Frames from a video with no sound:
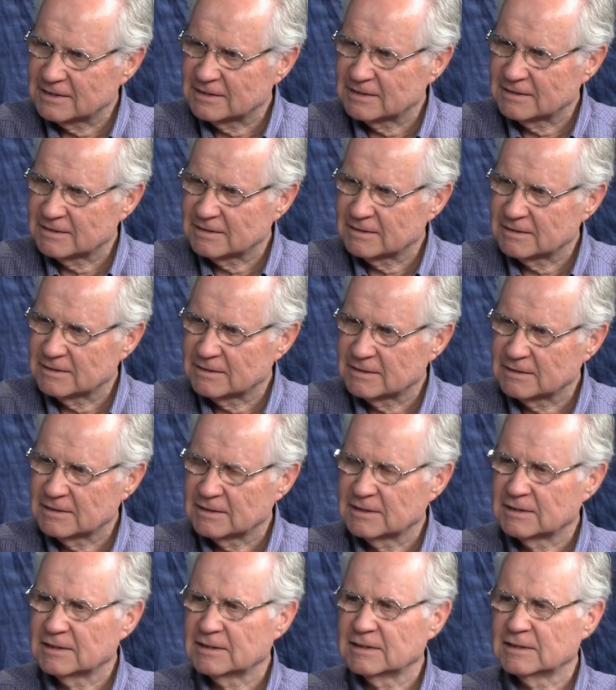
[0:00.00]
If it be
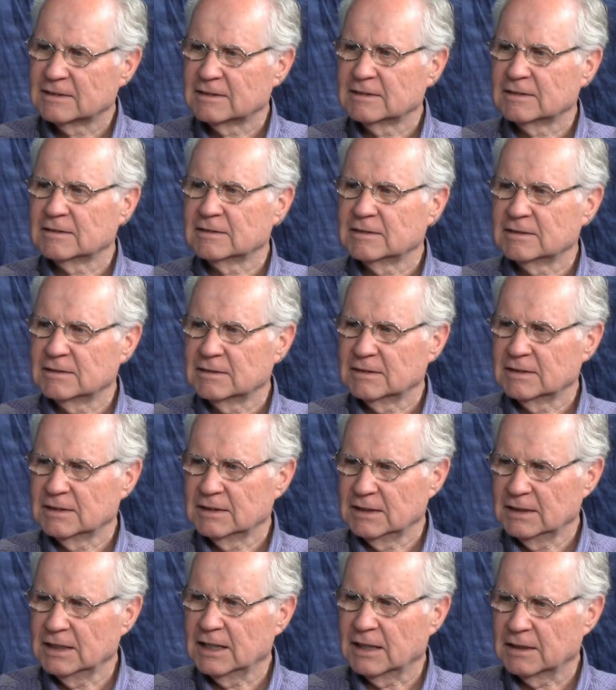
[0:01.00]
possible, but it,
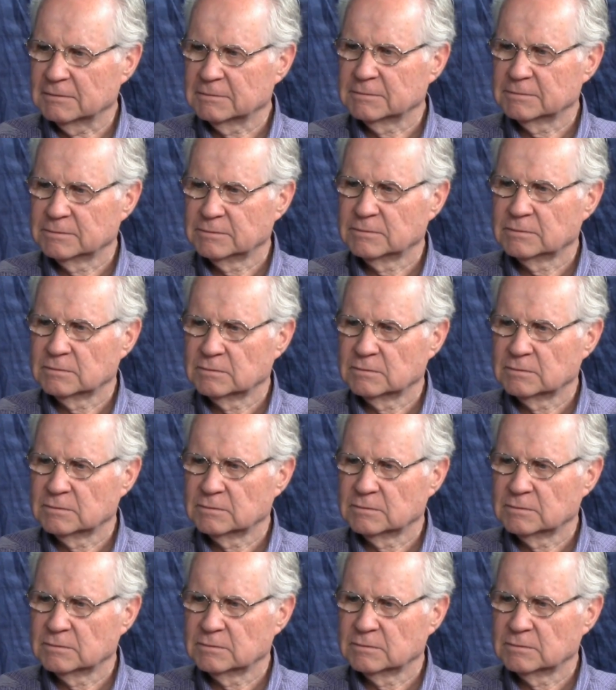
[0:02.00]
yeah. it wasn't.